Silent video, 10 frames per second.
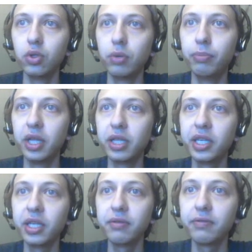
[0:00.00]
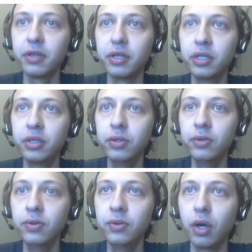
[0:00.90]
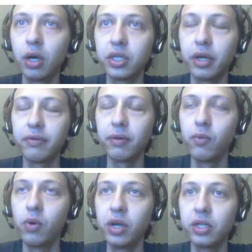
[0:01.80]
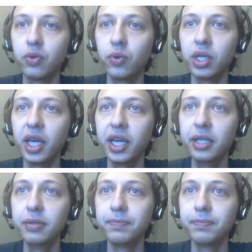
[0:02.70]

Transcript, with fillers: Bellina for two, or sorry, for 128.